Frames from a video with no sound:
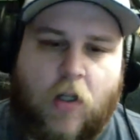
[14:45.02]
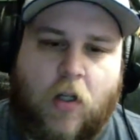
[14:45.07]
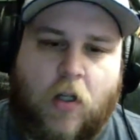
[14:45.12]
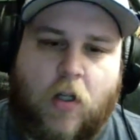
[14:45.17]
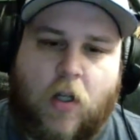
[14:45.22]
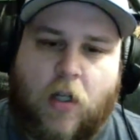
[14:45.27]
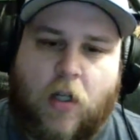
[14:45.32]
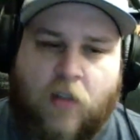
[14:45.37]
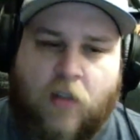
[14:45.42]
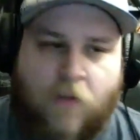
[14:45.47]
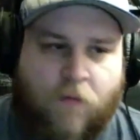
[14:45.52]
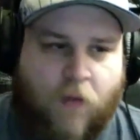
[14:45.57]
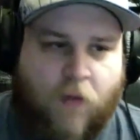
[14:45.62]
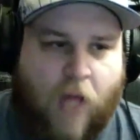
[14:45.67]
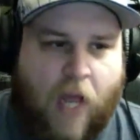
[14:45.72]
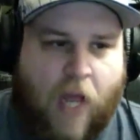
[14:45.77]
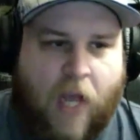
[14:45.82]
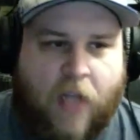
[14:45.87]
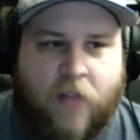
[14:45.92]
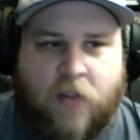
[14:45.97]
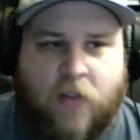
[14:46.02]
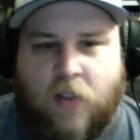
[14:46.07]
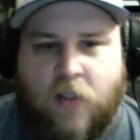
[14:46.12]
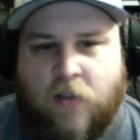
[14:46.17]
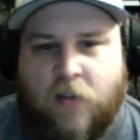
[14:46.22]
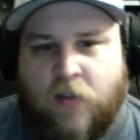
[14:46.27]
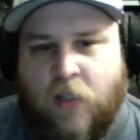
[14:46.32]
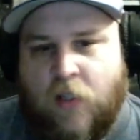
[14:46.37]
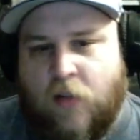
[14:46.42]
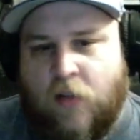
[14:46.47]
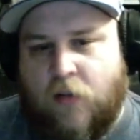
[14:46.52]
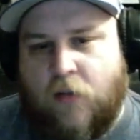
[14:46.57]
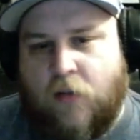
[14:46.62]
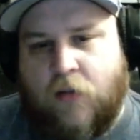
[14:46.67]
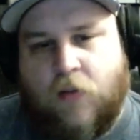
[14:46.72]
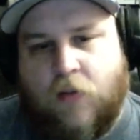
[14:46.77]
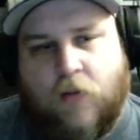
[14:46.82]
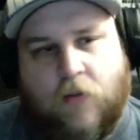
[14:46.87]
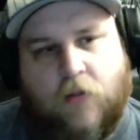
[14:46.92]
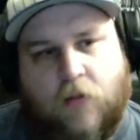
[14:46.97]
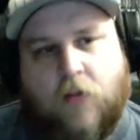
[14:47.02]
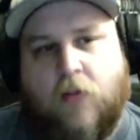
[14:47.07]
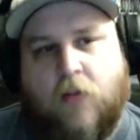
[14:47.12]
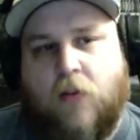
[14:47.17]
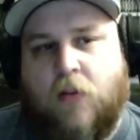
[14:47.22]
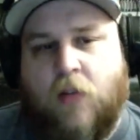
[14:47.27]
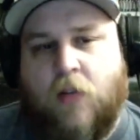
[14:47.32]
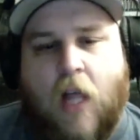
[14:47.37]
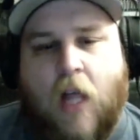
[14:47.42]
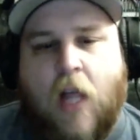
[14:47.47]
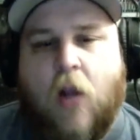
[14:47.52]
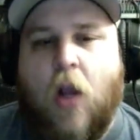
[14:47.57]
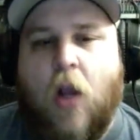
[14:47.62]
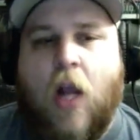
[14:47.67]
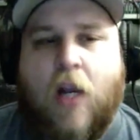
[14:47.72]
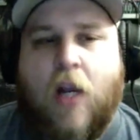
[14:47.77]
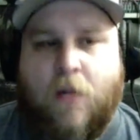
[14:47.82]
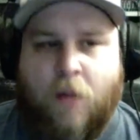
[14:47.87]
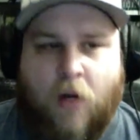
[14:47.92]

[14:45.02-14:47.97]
Is it Flash? Is it anybody?